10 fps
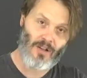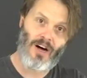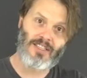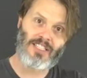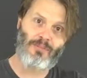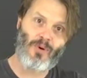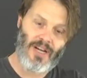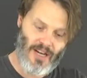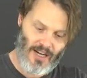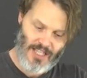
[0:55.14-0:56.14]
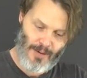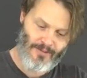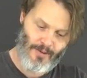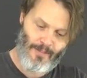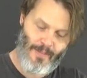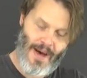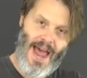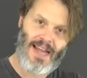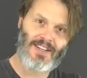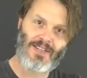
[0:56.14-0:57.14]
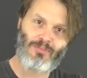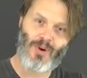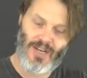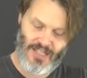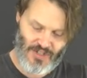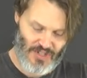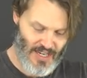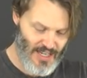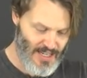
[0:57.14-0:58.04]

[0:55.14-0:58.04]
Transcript: glossy print on top of a matte print.